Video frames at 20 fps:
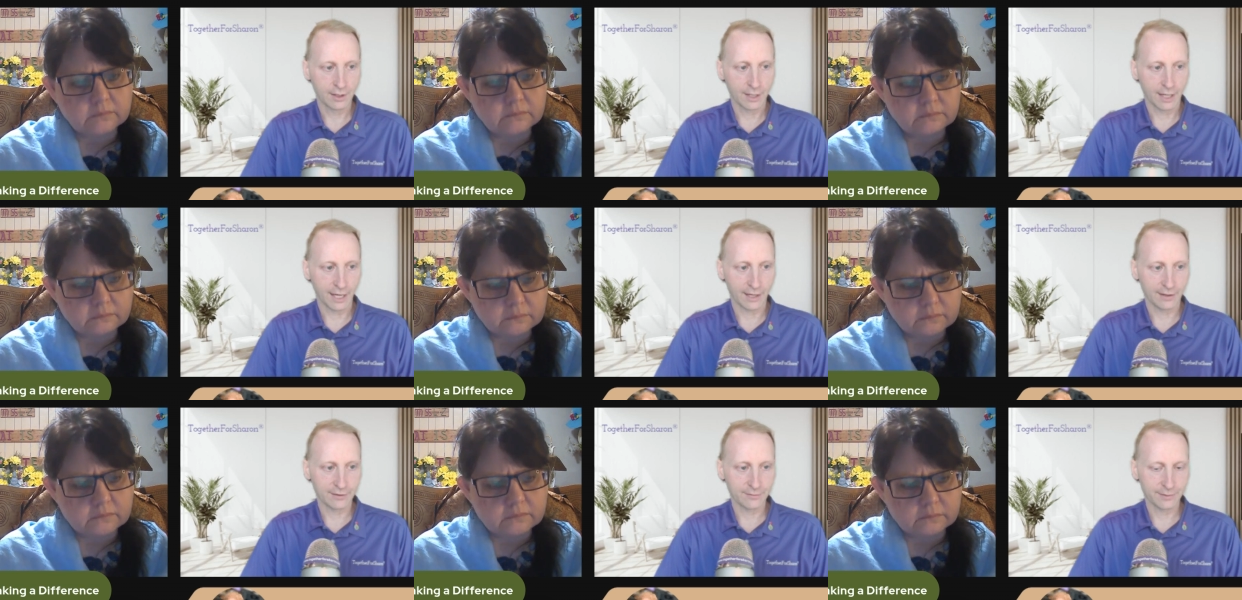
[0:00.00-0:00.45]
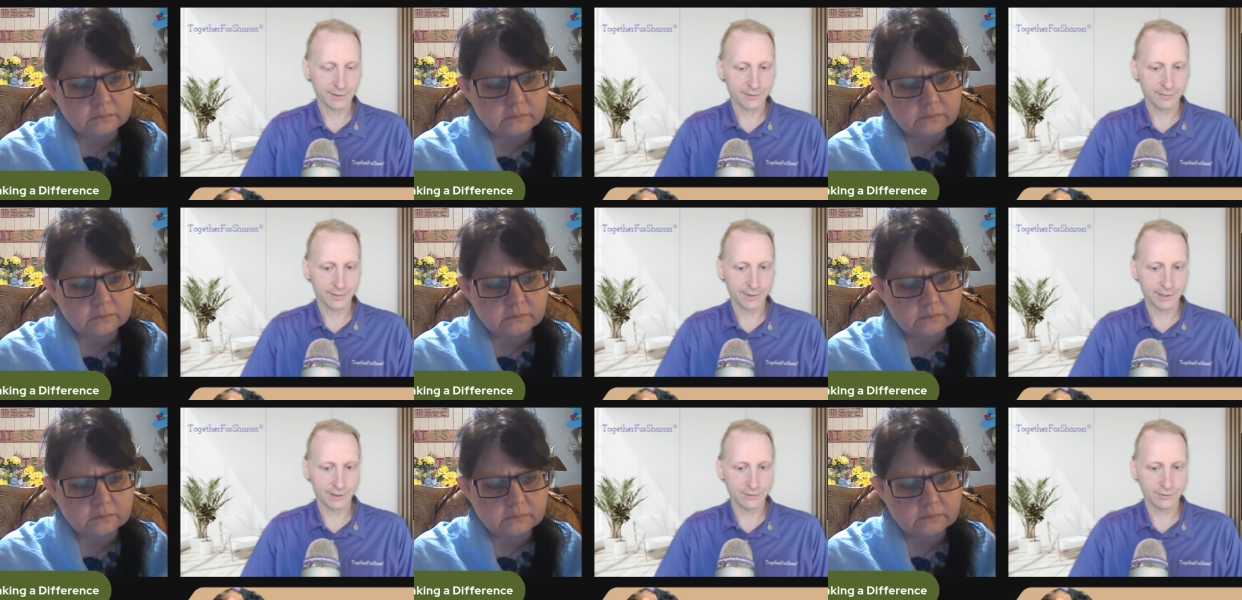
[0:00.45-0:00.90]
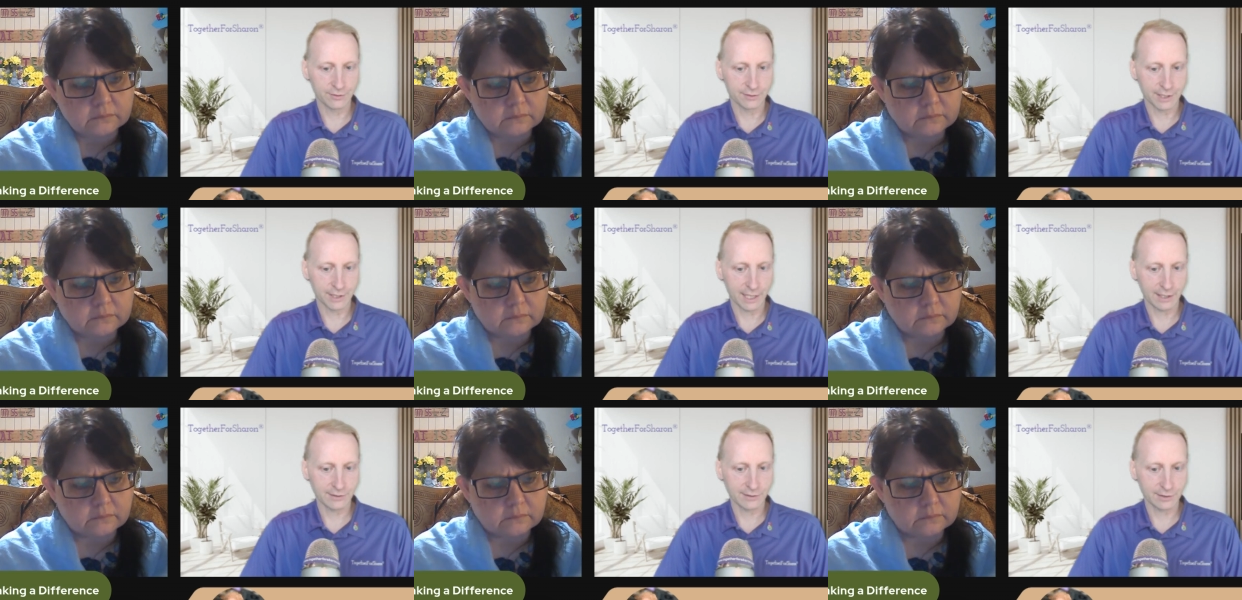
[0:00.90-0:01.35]
Speaker 1: I had been speaking to
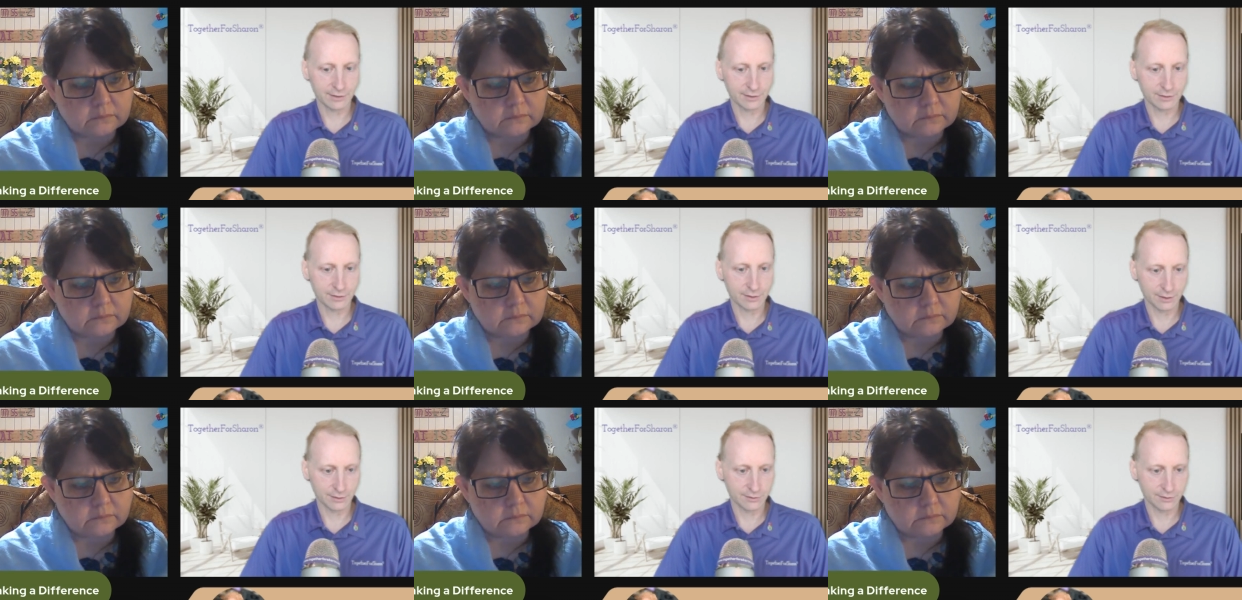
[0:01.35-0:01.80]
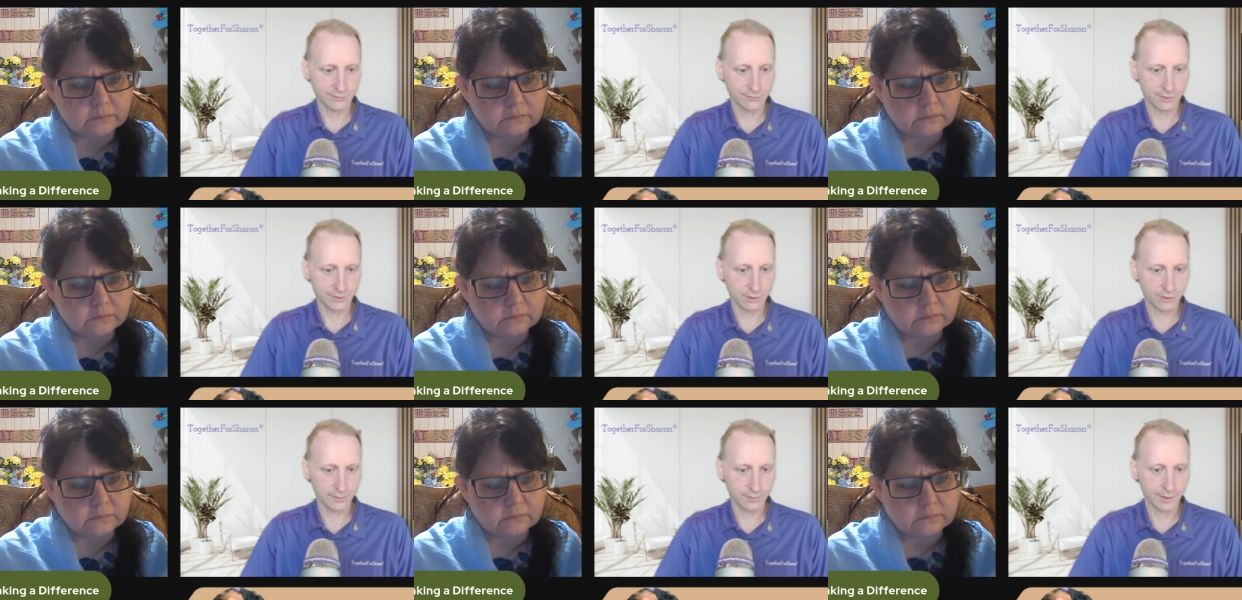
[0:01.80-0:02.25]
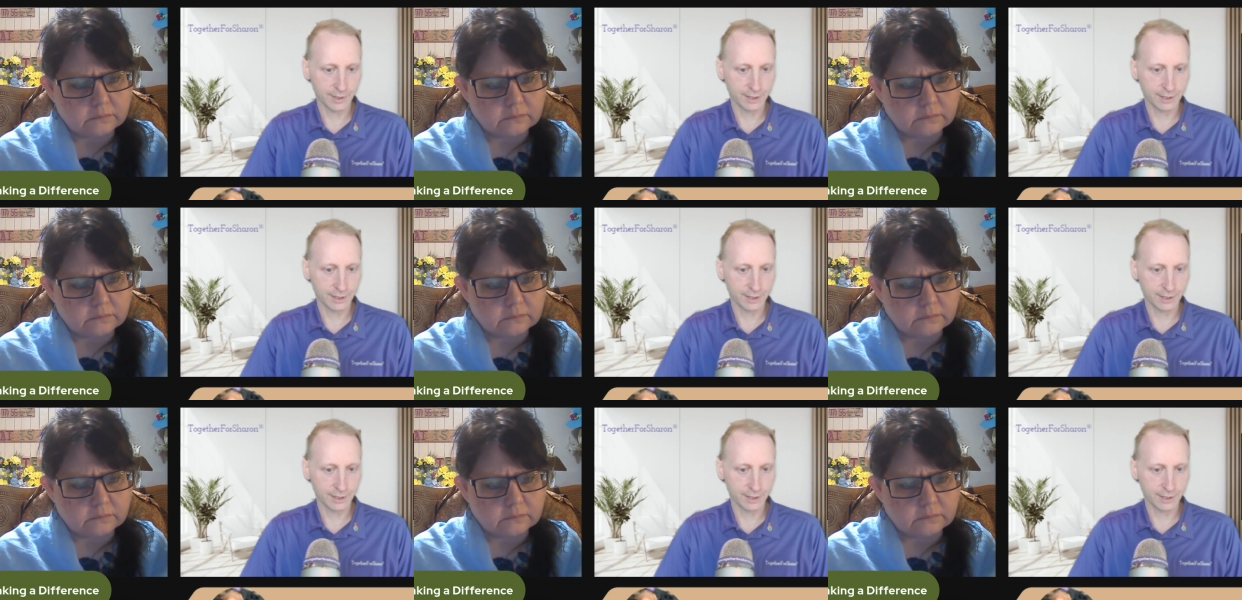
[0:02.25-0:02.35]
his agent to interview him,